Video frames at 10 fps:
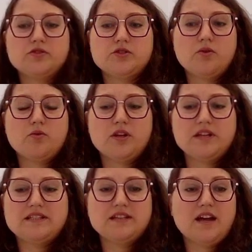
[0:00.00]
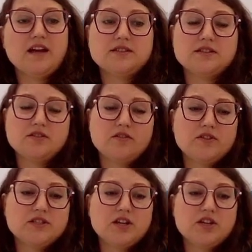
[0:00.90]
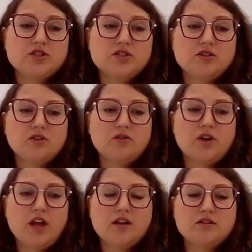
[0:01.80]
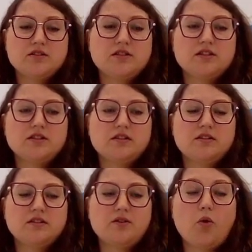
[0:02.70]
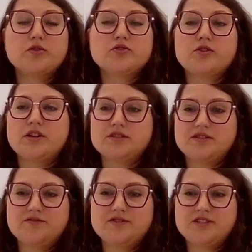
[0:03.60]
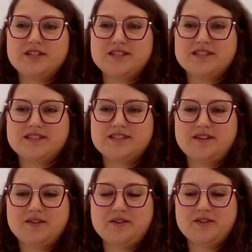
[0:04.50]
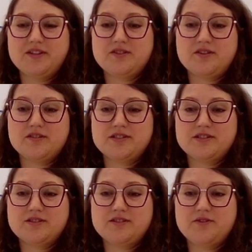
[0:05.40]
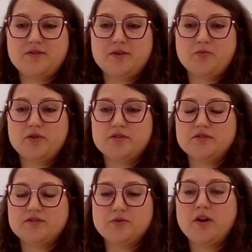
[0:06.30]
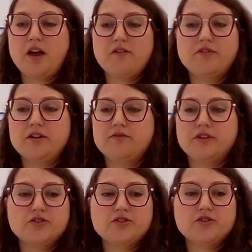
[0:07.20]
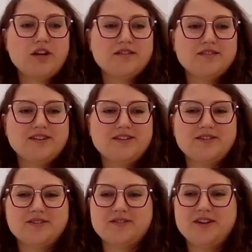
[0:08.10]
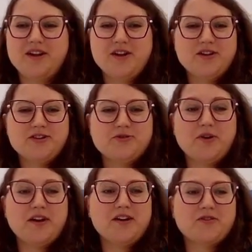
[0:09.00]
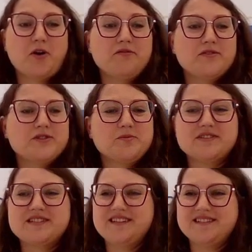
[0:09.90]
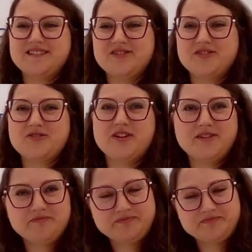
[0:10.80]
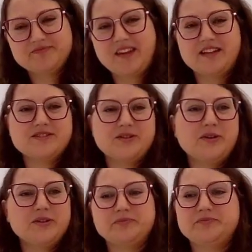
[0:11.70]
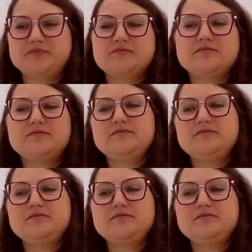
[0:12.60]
Also easy access of the station and on-train services that are very important. Do I have Wi-Fi on train? Do I have comfortable seat in the train? And so on.